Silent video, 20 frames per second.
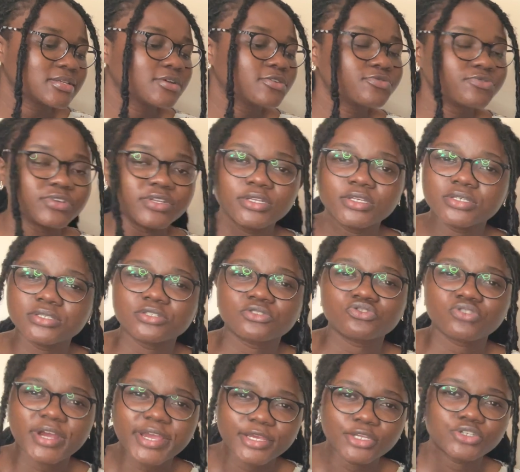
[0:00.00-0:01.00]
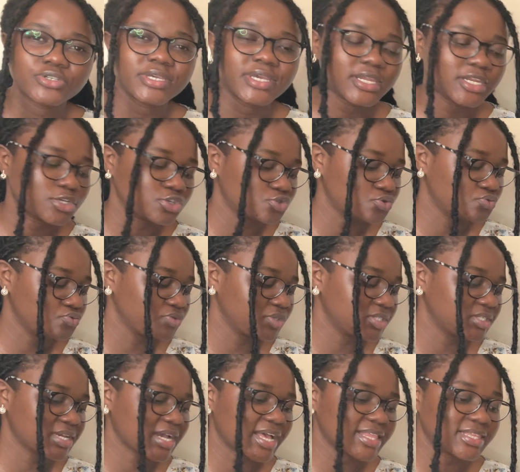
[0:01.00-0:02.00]
really is trying to get into
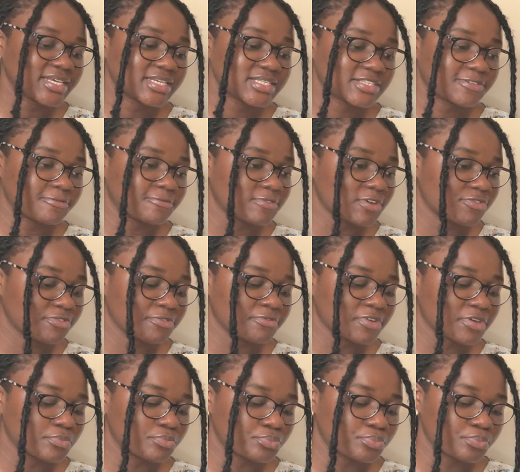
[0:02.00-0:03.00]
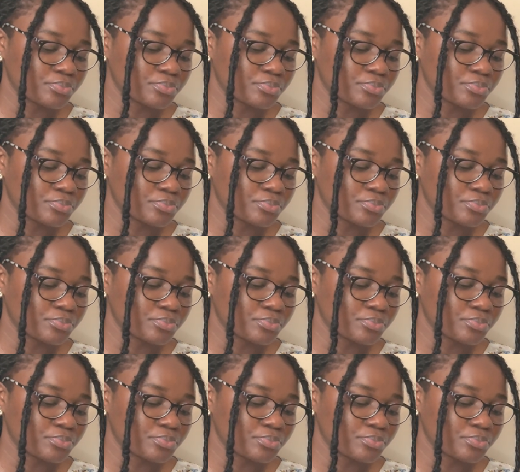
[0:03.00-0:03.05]
reading, I think it's a very, very